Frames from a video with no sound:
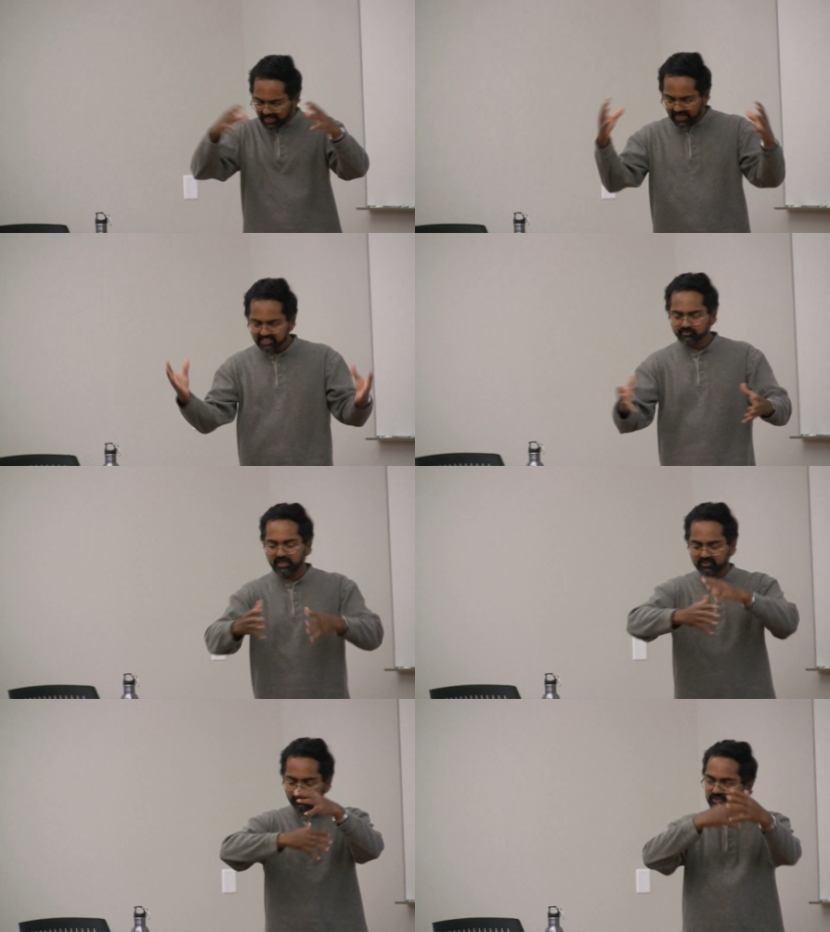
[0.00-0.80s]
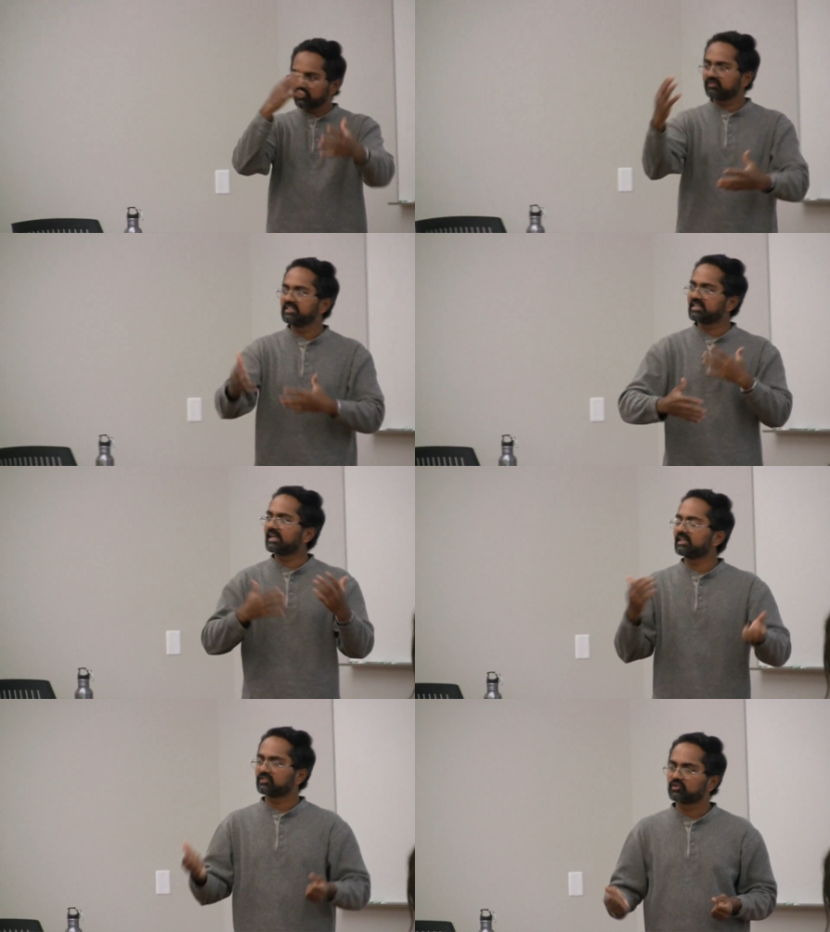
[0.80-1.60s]
aspect of sort of
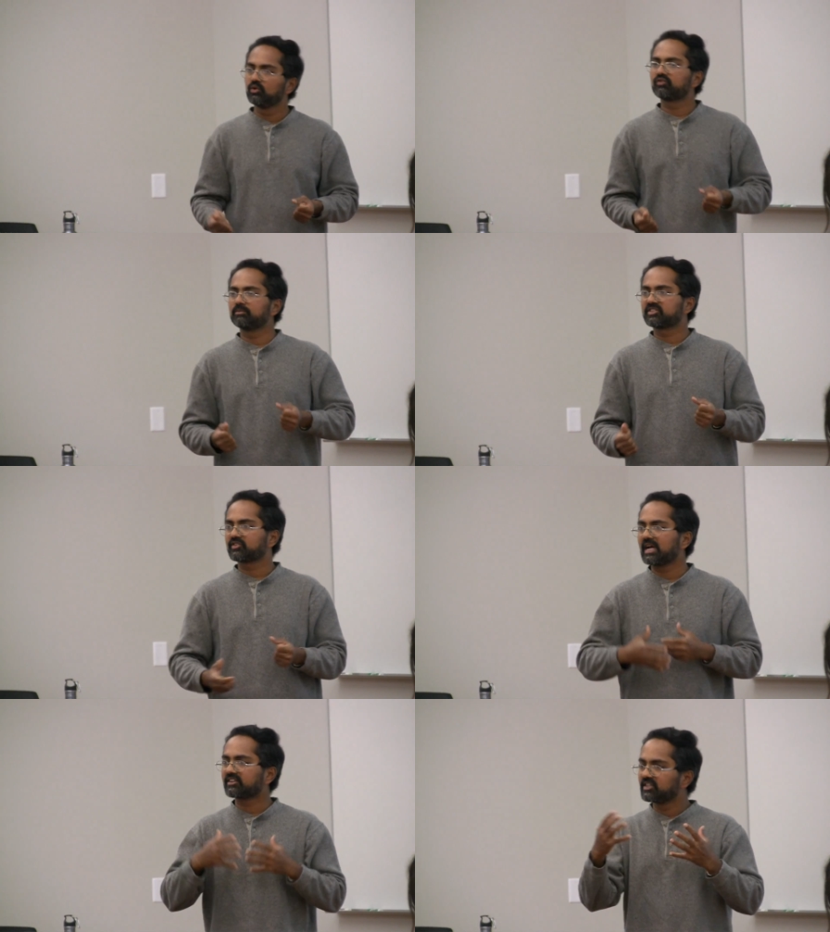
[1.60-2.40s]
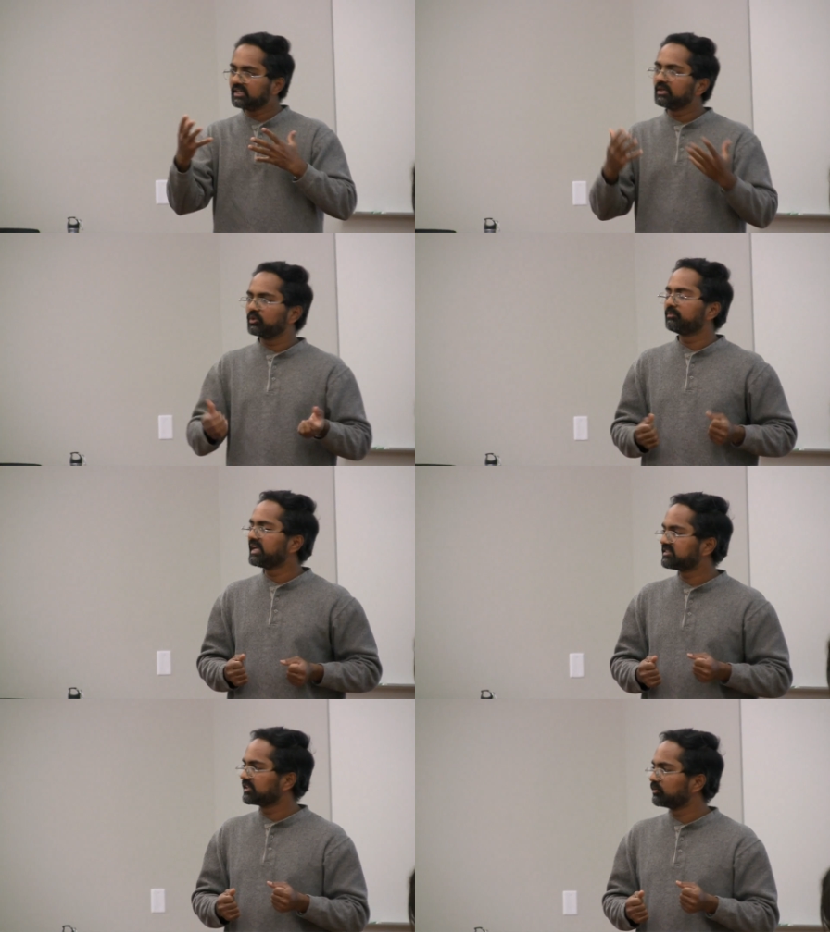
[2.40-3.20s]
designing a school from scratch with
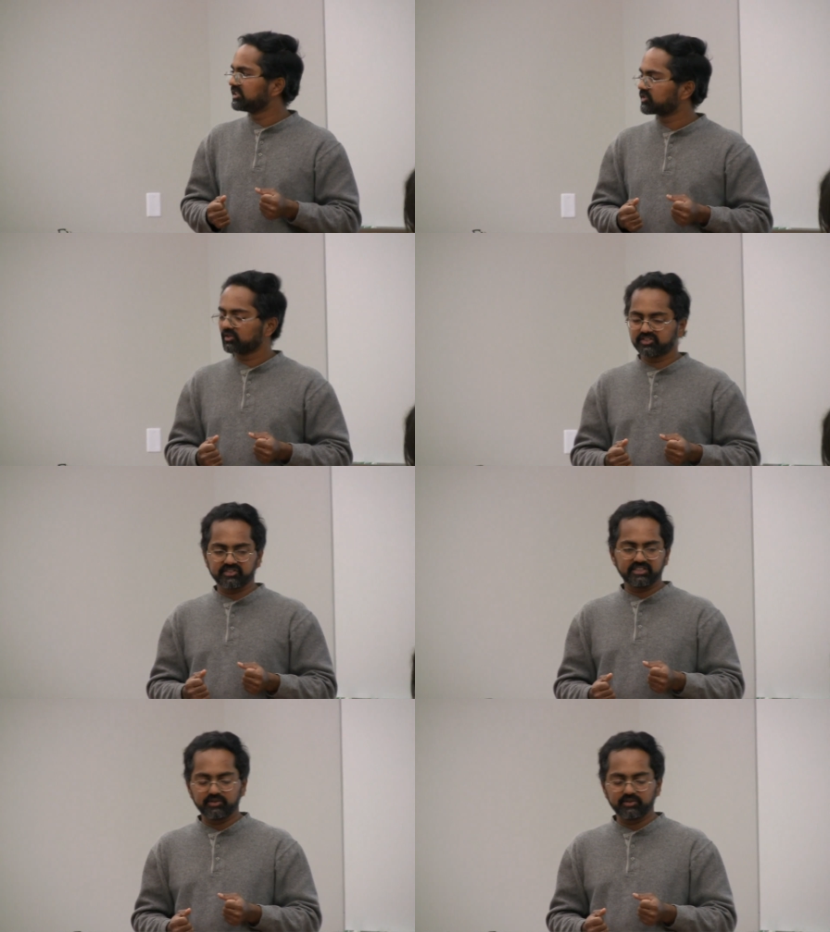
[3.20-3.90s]
basic resources and